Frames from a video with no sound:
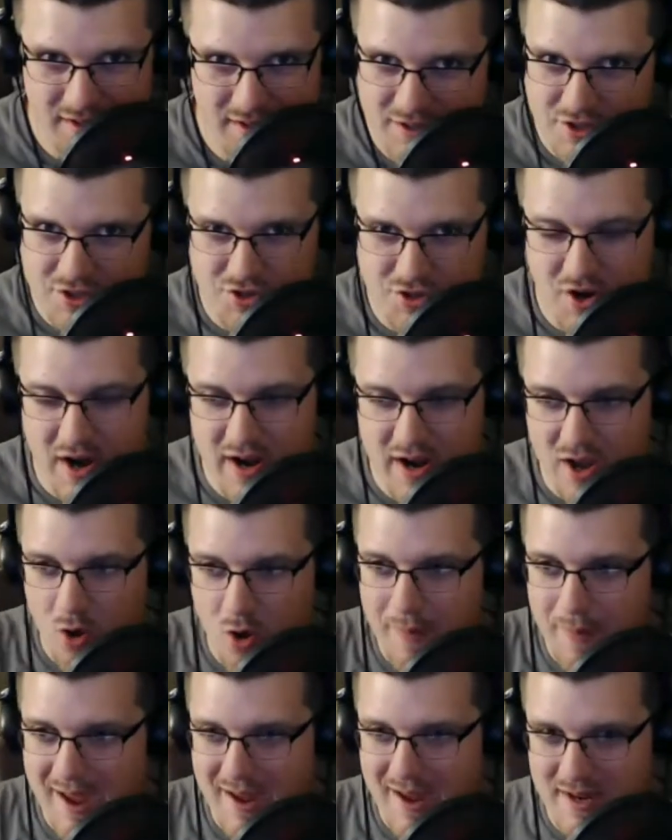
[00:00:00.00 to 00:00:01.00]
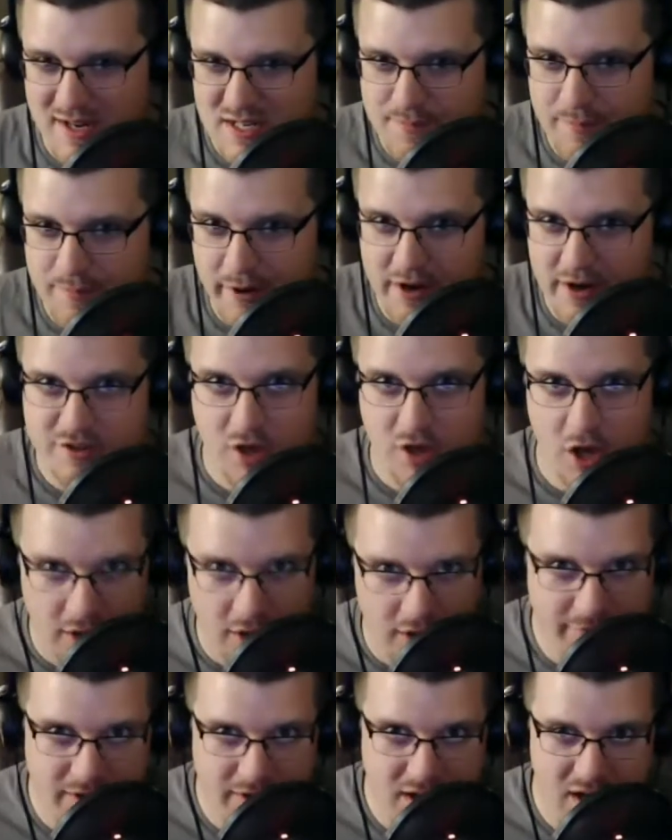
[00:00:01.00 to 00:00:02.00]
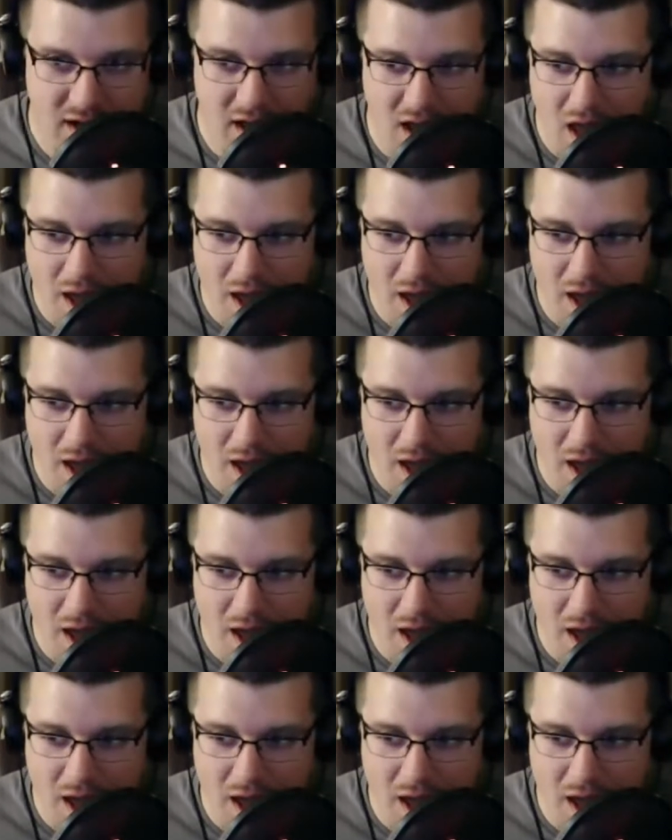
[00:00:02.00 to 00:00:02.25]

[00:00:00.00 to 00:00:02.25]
to try and go back and experience all of it,